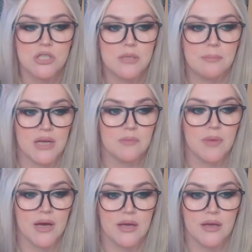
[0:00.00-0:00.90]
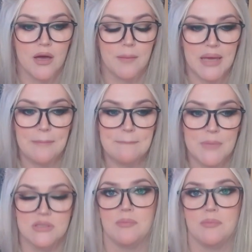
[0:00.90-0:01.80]
but I buy a big
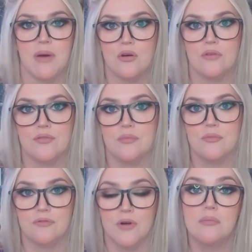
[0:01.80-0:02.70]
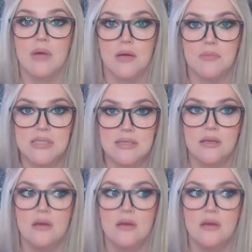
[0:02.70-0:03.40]
multi-pack of them from Amazon.